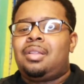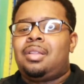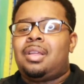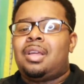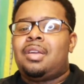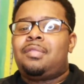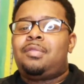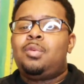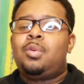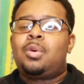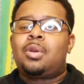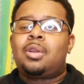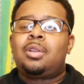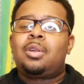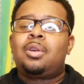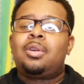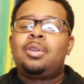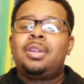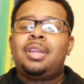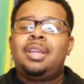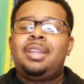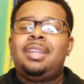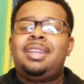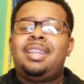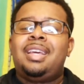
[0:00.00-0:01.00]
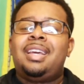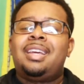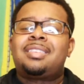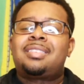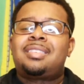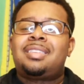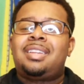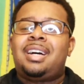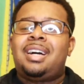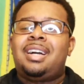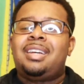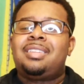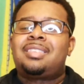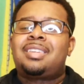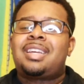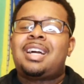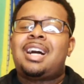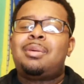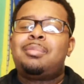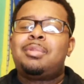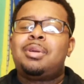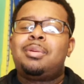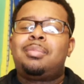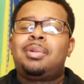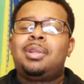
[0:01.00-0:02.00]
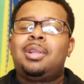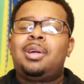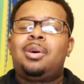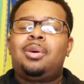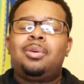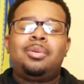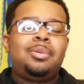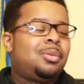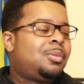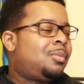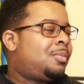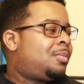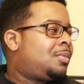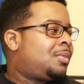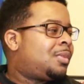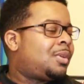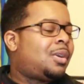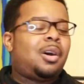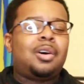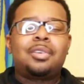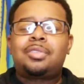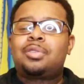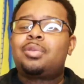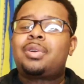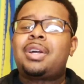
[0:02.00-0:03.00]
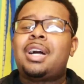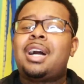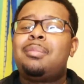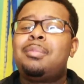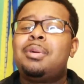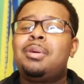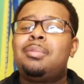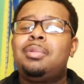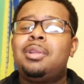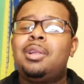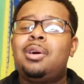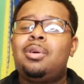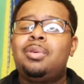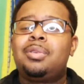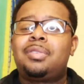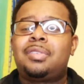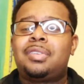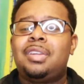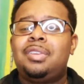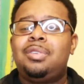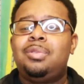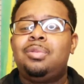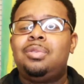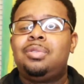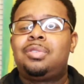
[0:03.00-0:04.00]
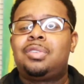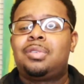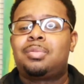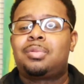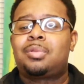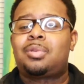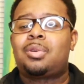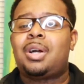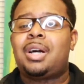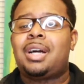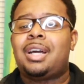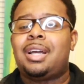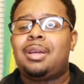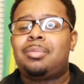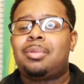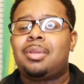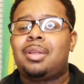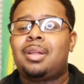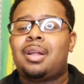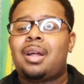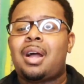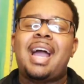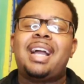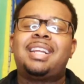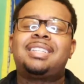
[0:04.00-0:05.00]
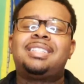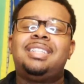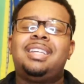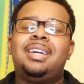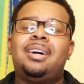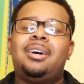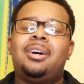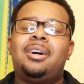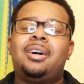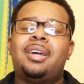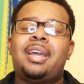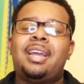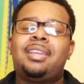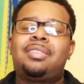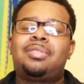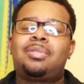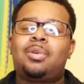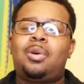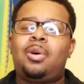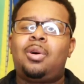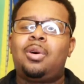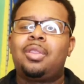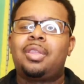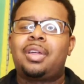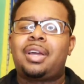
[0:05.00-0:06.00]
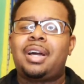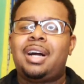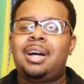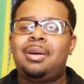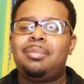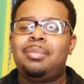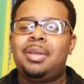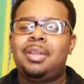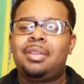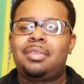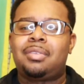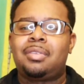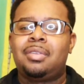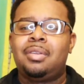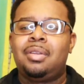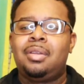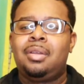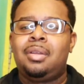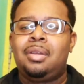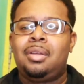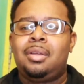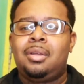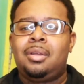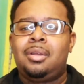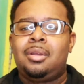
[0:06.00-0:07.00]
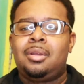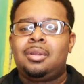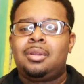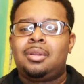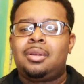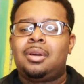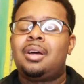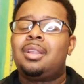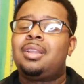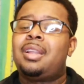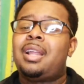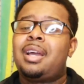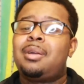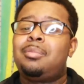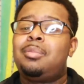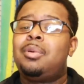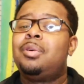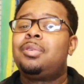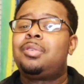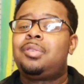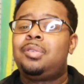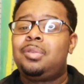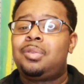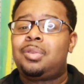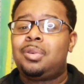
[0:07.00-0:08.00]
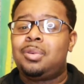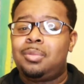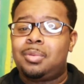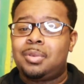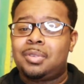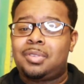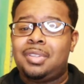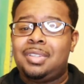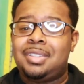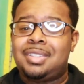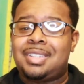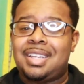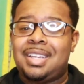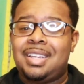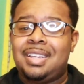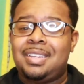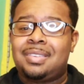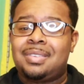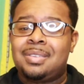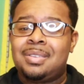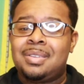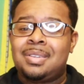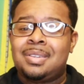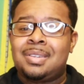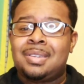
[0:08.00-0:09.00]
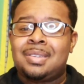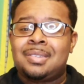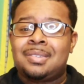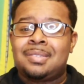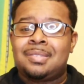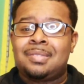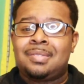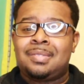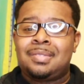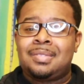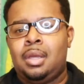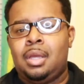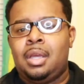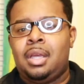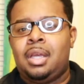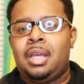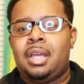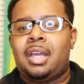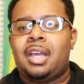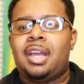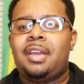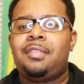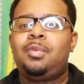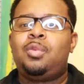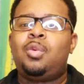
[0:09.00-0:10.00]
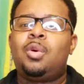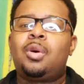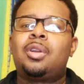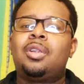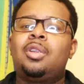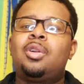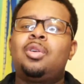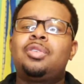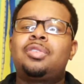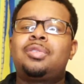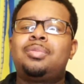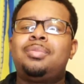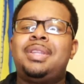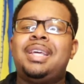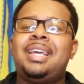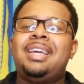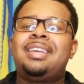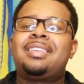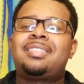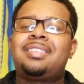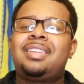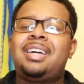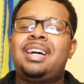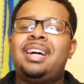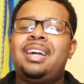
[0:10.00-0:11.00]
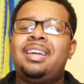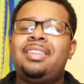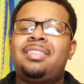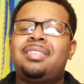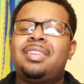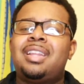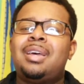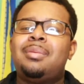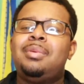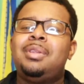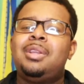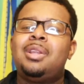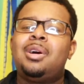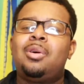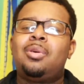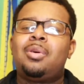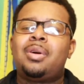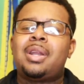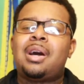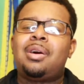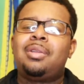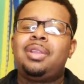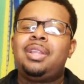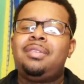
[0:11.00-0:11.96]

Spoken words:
If you want to learn any dance slides, comment below. Also comment below and say you subscribe. I actually answer all the comments, unlike most YouTubers these days. If you want to learn some dance slides, let me know and I'll